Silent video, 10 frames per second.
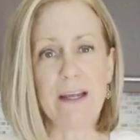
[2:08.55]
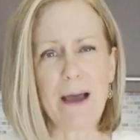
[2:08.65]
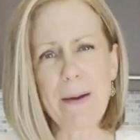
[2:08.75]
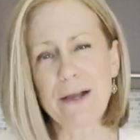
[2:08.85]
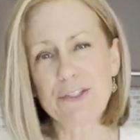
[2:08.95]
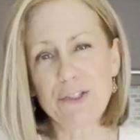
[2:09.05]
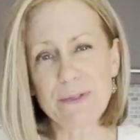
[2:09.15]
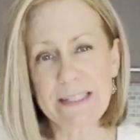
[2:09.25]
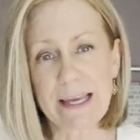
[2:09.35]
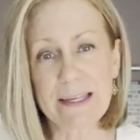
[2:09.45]
about 2
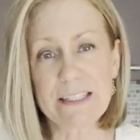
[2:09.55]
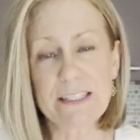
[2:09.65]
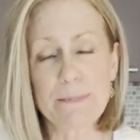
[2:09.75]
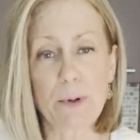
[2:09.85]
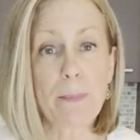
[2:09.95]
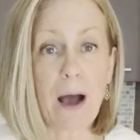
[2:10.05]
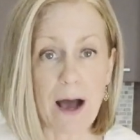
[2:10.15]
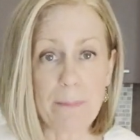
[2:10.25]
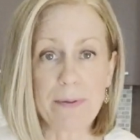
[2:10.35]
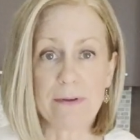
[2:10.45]
seconds per
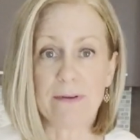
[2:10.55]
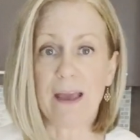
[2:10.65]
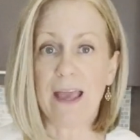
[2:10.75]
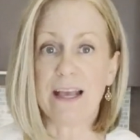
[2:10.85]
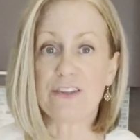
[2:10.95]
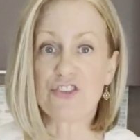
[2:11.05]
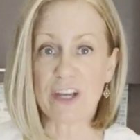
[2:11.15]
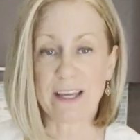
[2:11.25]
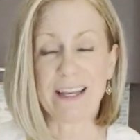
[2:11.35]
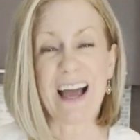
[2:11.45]
pop, and
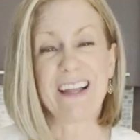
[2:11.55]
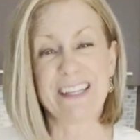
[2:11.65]
check it out.